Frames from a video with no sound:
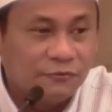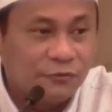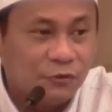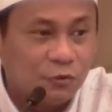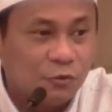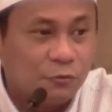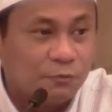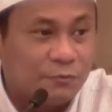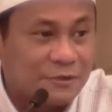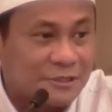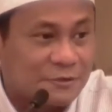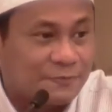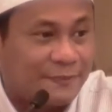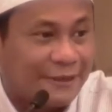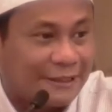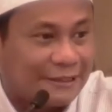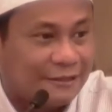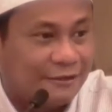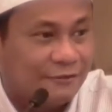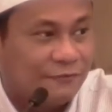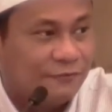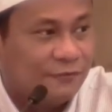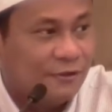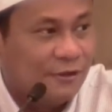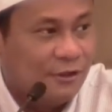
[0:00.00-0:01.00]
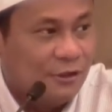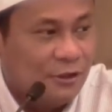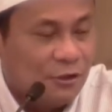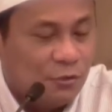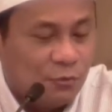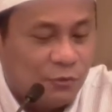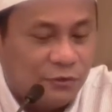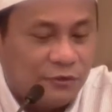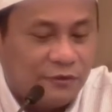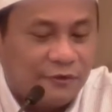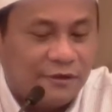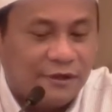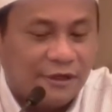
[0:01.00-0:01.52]
view perspective
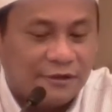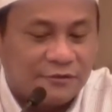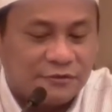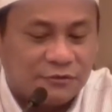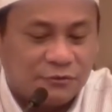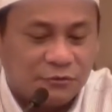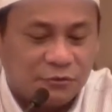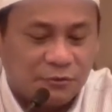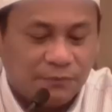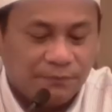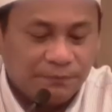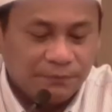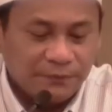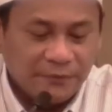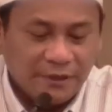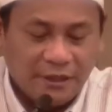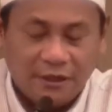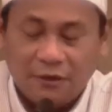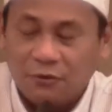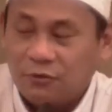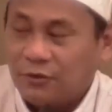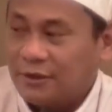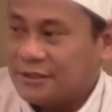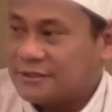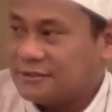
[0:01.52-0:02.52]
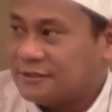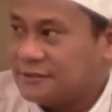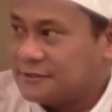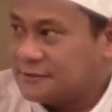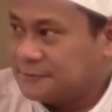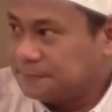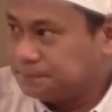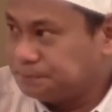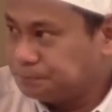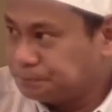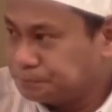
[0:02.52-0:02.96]
with regards to how you exist.